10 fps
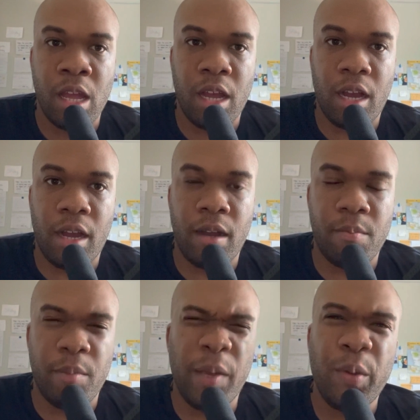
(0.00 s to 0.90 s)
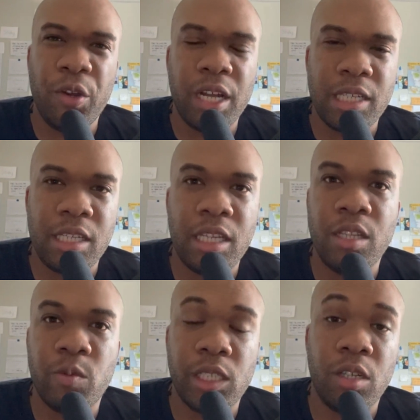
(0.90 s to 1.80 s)
maybe you're not seeing
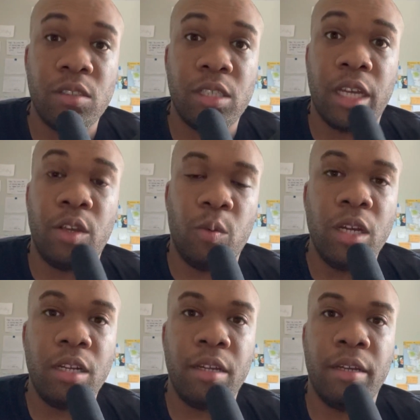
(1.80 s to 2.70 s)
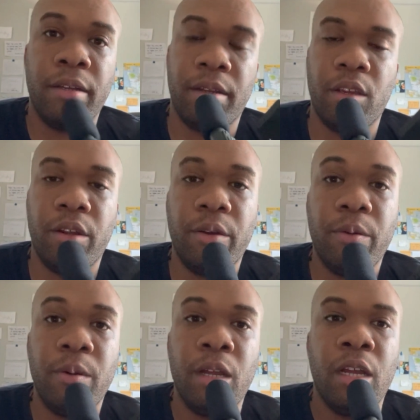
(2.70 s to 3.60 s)
the results that you want, you know.
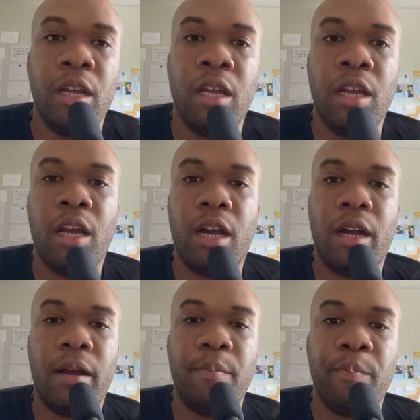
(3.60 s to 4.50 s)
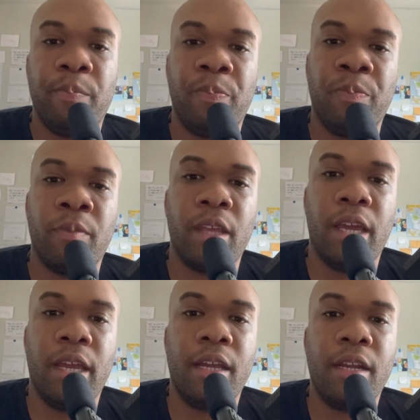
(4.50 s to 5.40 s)

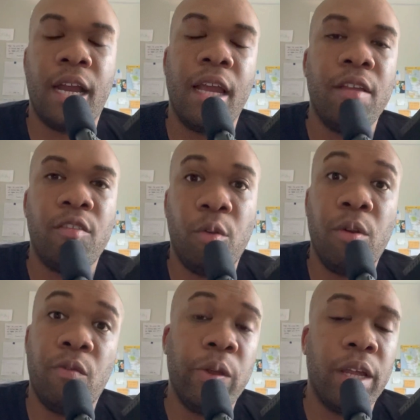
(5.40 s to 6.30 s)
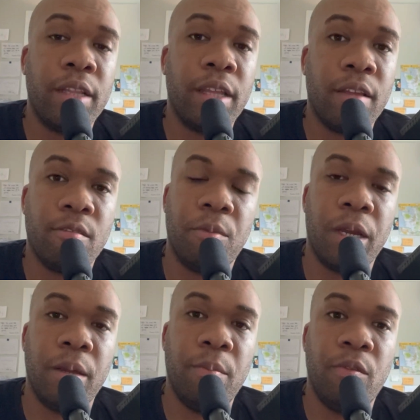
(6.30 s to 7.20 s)
And I sort of feel like that
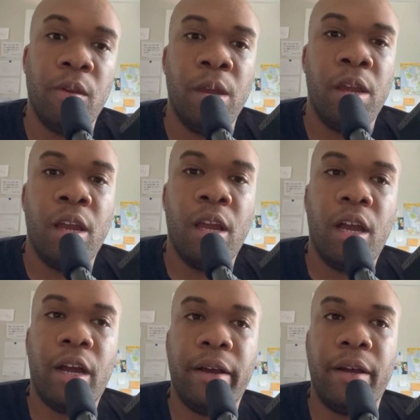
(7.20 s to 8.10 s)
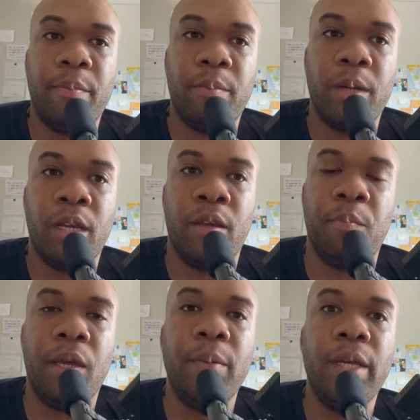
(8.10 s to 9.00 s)
sometimes.
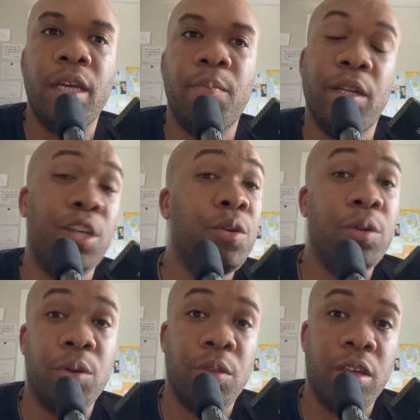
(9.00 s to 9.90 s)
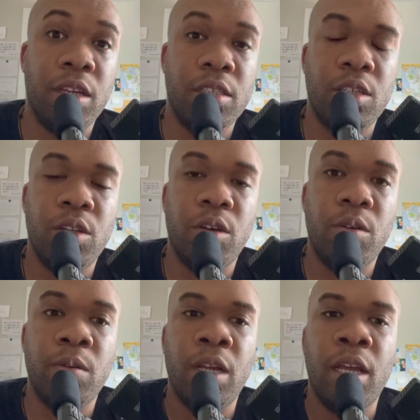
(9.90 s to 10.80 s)
Maybe in material things, you
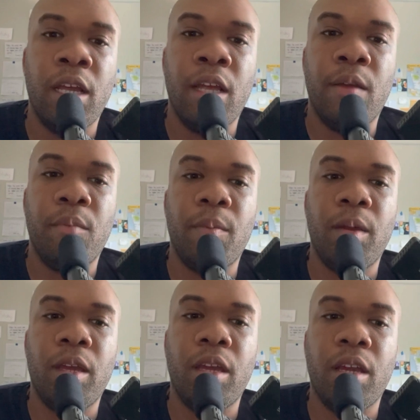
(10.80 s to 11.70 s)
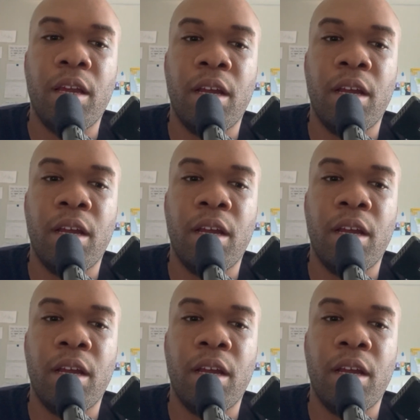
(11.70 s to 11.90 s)
know. Maybe